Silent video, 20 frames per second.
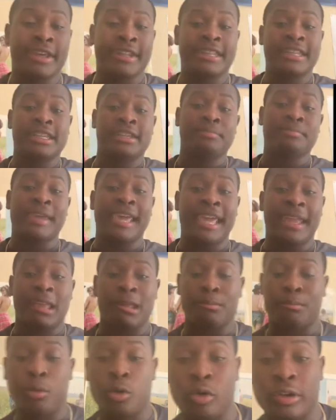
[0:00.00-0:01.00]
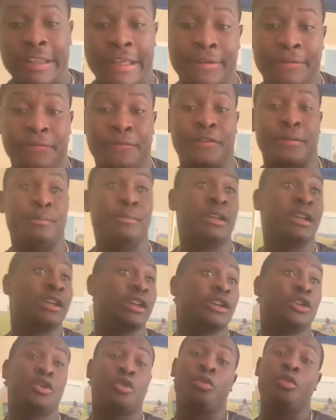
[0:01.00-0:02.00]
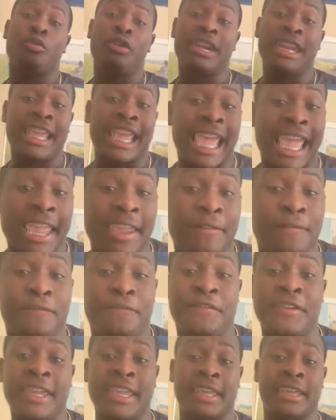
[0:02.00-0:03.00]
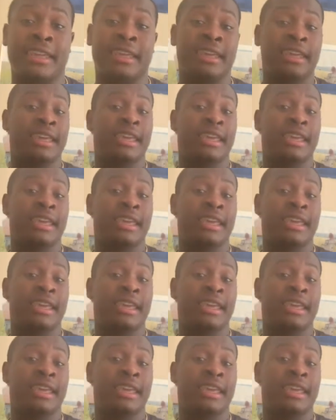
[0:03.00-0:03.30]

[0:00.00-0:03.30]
This man can pull up from 28 feet.